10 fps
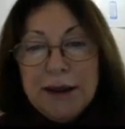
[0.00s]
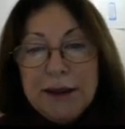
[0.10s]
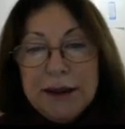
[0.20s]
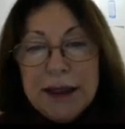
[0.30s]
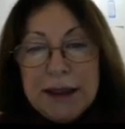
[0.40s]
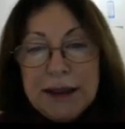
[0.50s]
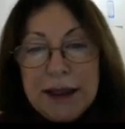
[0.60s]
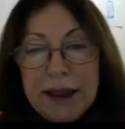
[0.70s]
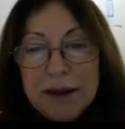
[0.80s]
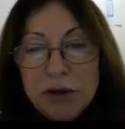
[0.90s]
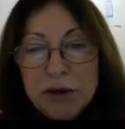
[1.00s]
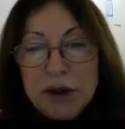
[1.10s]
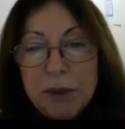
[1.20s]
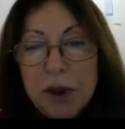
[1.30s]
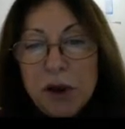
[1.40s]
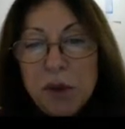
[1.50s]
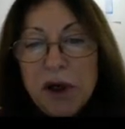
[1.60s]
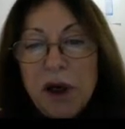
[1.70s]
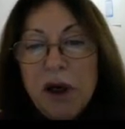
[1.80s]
than 10 to the power